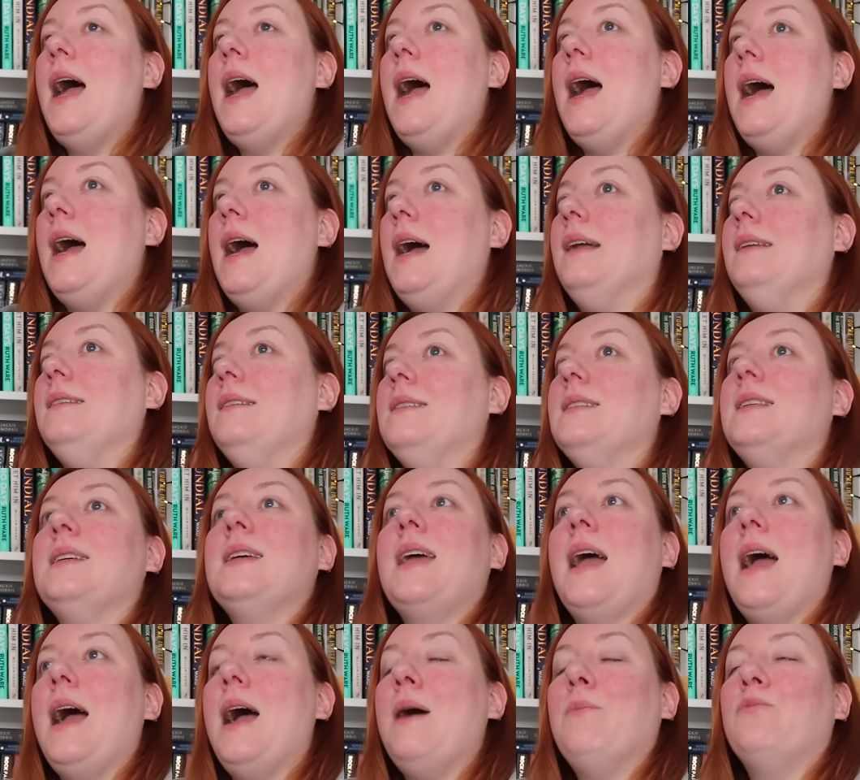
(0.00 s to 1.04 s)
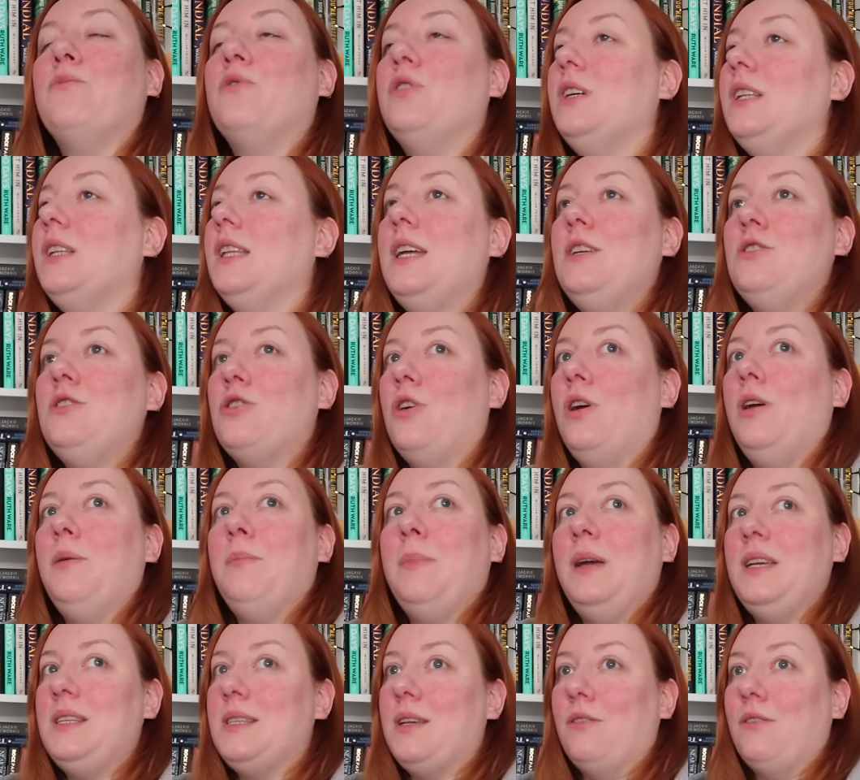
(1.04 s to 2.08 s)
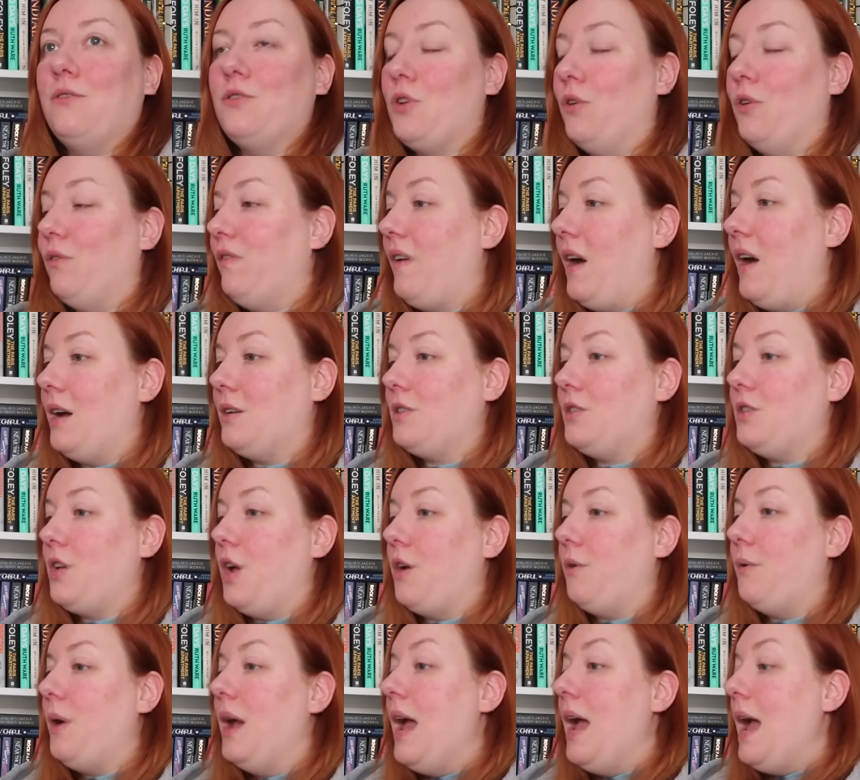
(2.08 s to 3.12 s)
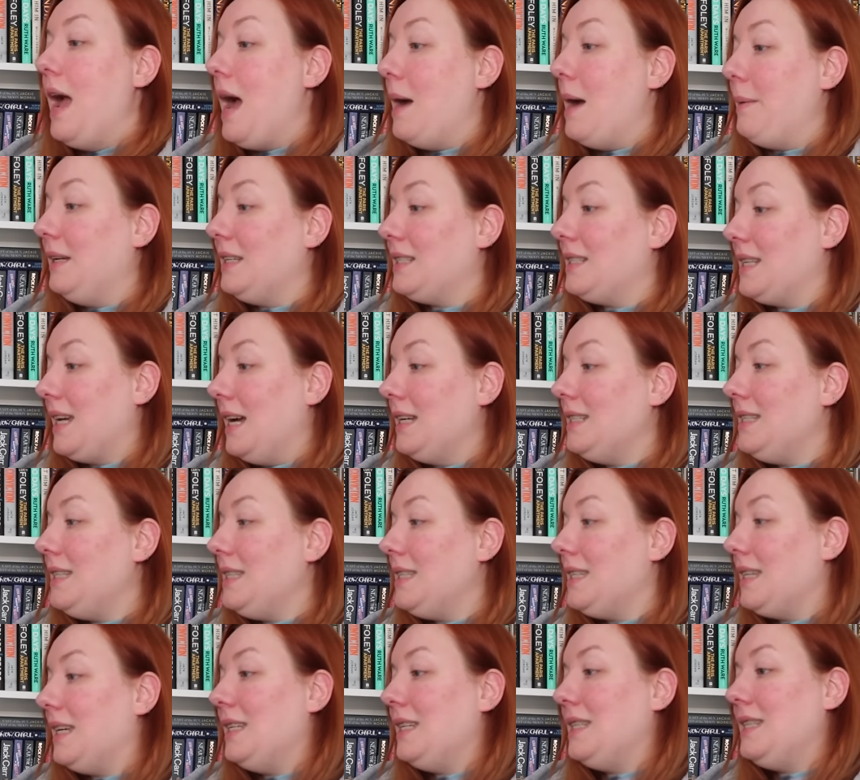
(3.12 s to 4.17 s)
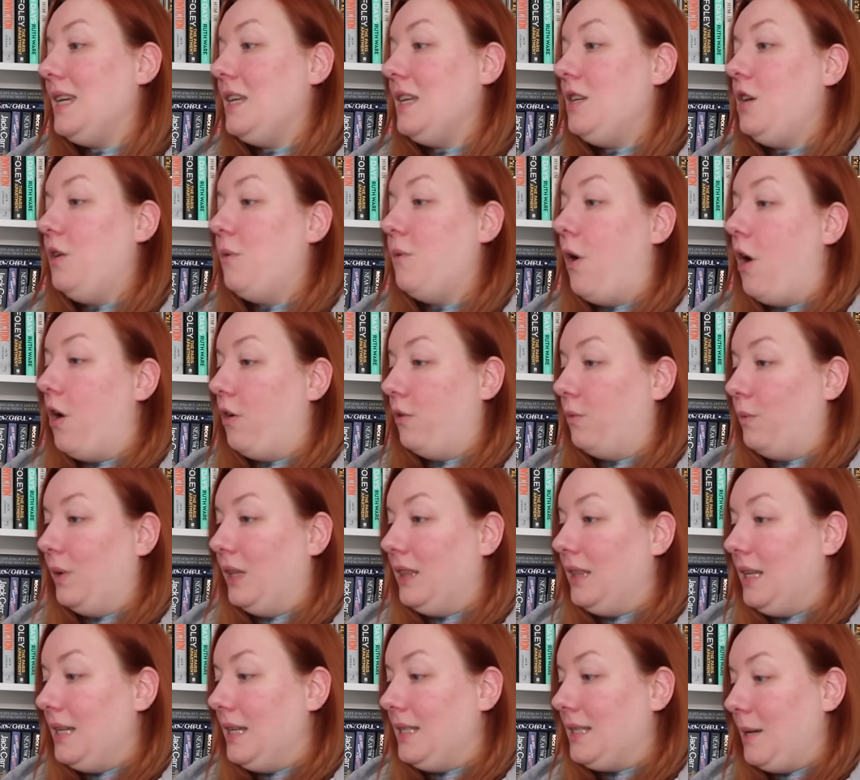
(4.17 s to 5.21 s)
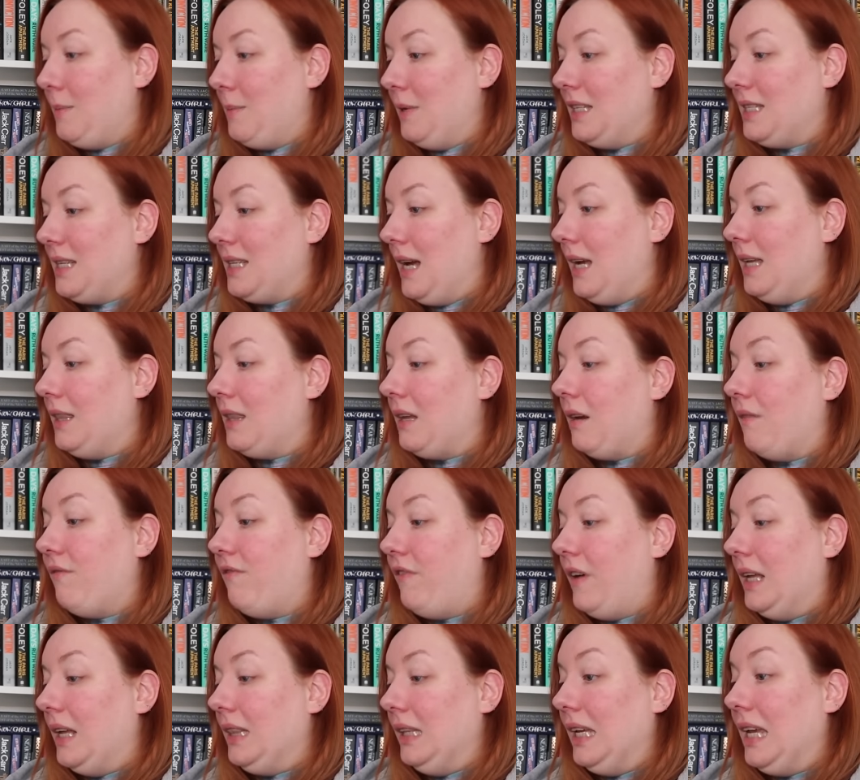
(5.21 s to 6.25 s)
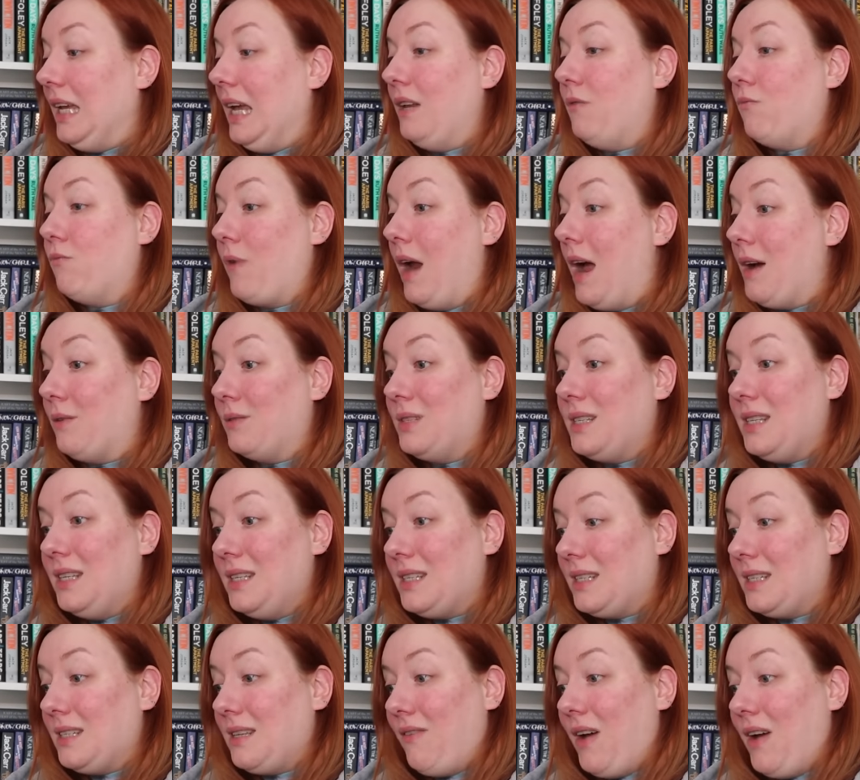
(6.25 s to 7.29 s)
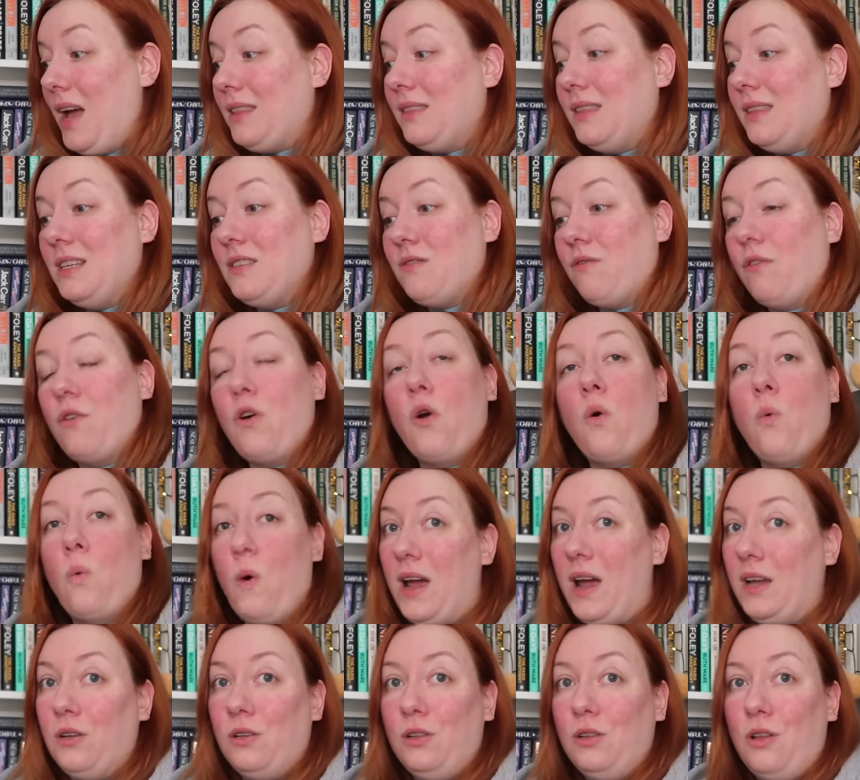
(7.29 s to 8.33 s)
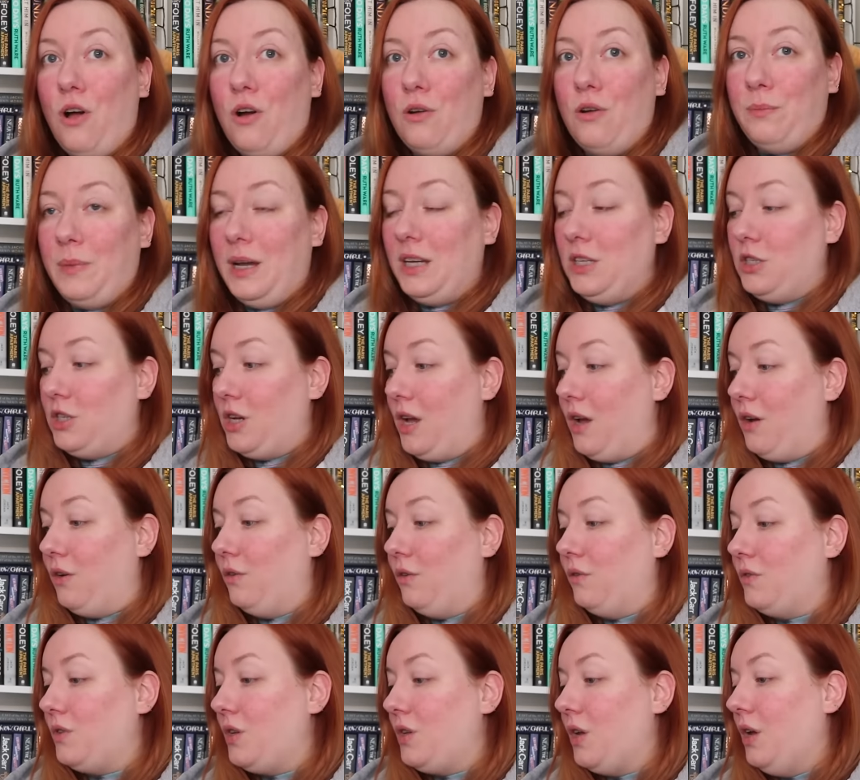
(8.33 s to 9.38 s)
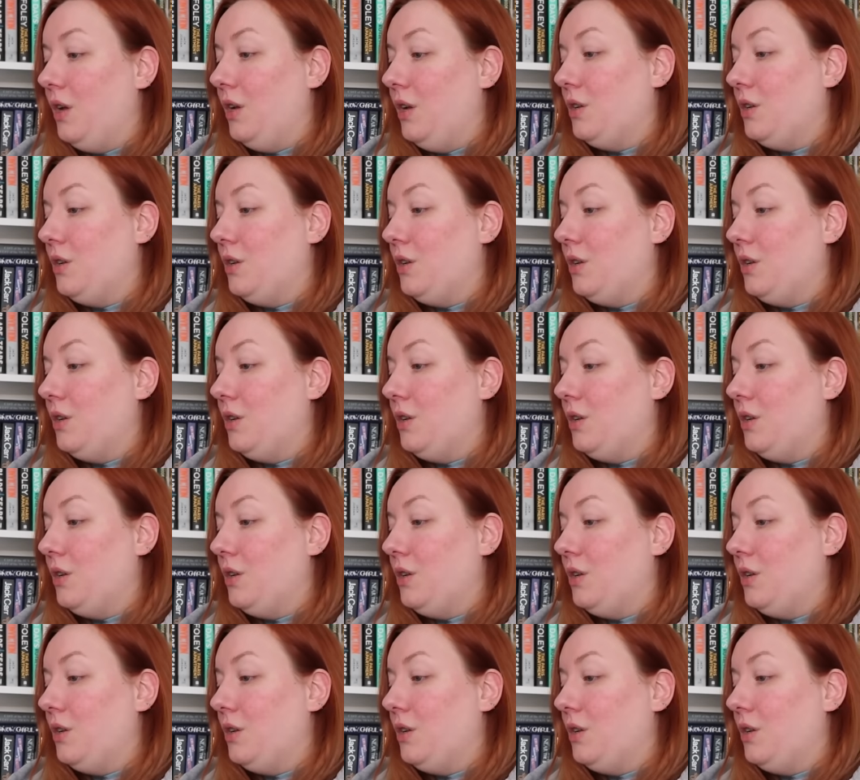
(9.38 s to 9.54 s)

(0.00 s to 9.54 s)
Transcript: and I'm really enjoying myself so far so I'm excited to continue on with this I'm excited that I'm finally getting round to this because I've had this for a while on my shelves